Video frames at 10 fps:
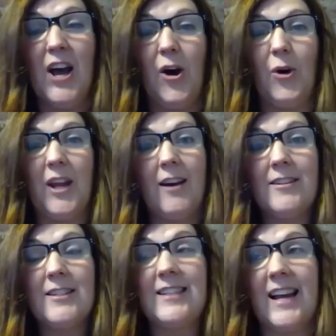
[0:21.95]
on
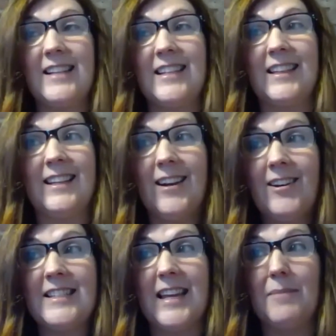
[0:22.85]
understanding the
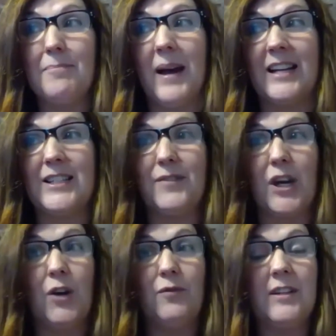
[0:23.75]
lasting impact of
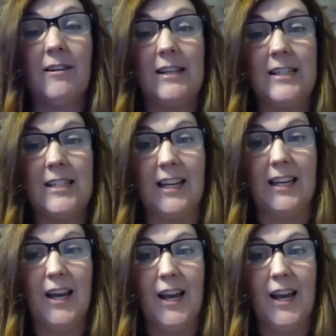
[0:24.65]
COVID-19,